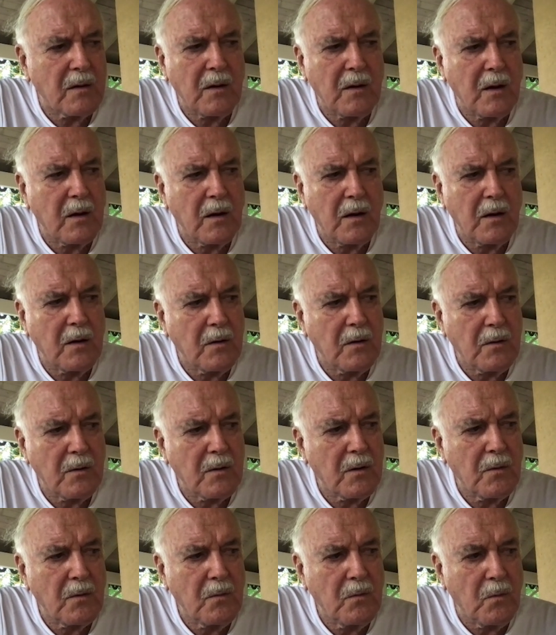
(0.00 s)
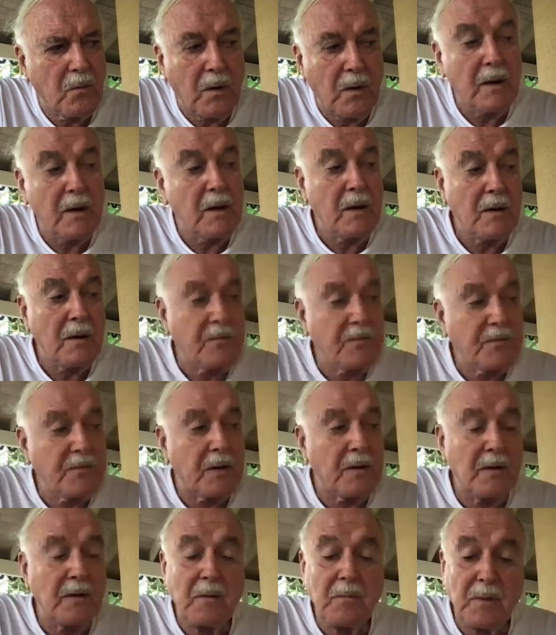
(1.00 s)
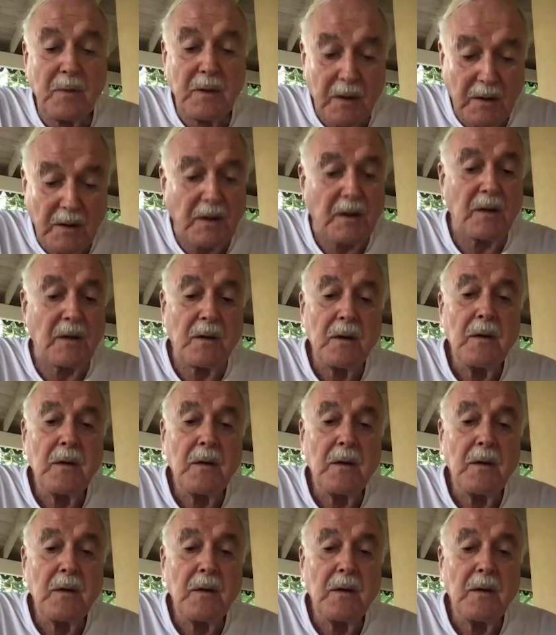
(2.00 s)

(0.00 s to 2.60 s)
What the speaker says: and I don't know why I found it, but I did.